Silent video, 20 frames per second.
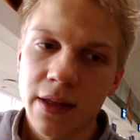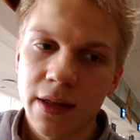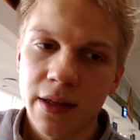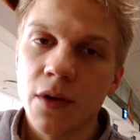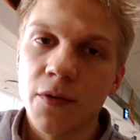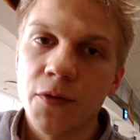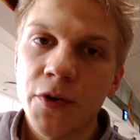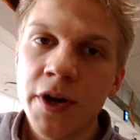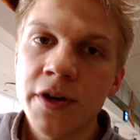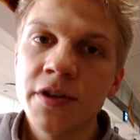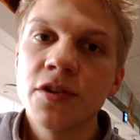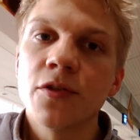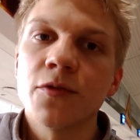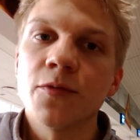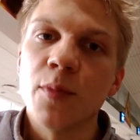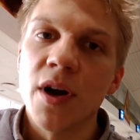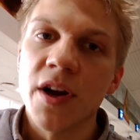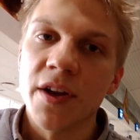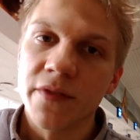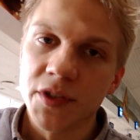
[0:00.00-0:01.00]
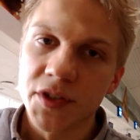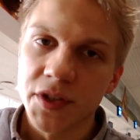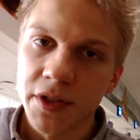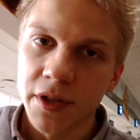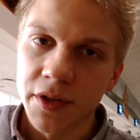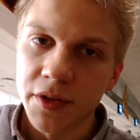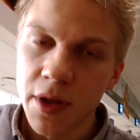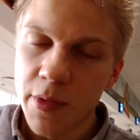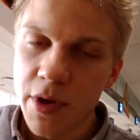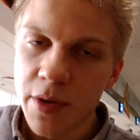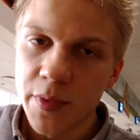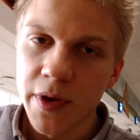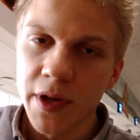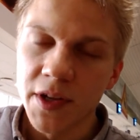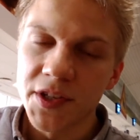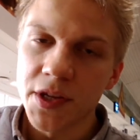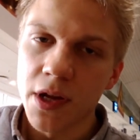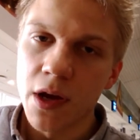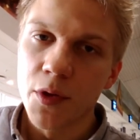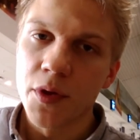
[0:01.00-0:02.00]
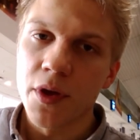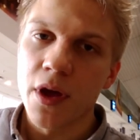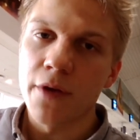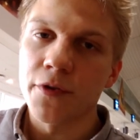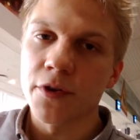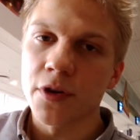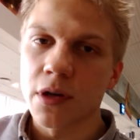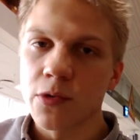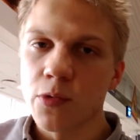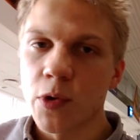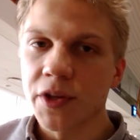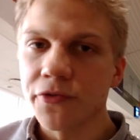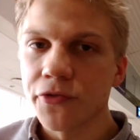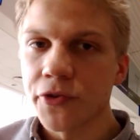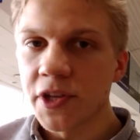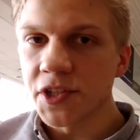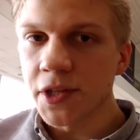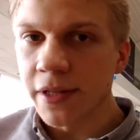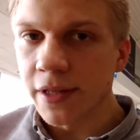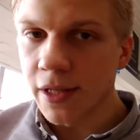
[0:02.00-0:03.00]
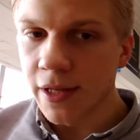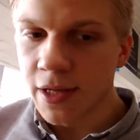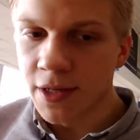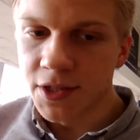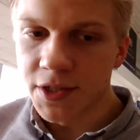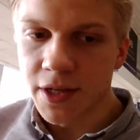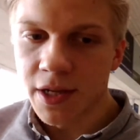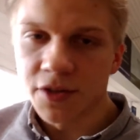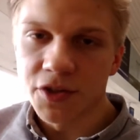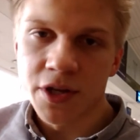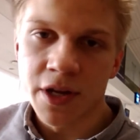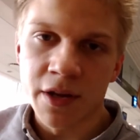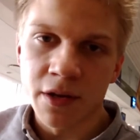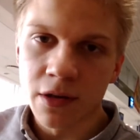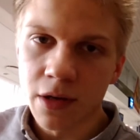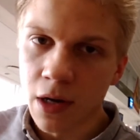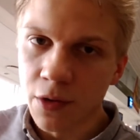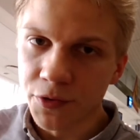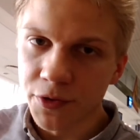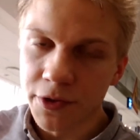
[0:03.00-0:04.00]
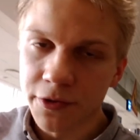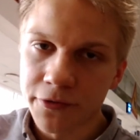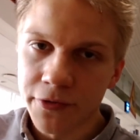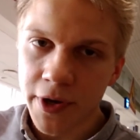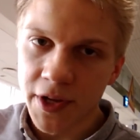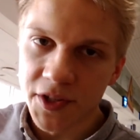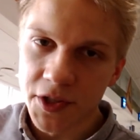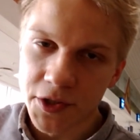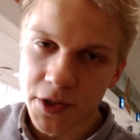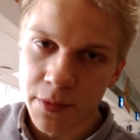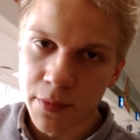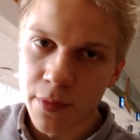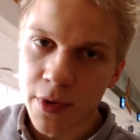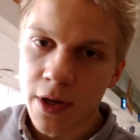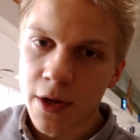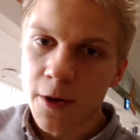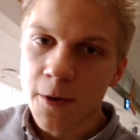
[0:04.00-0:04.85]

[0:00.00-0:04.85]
A friend of mine visited Namibia and South Africa quite recently and said she encountered racism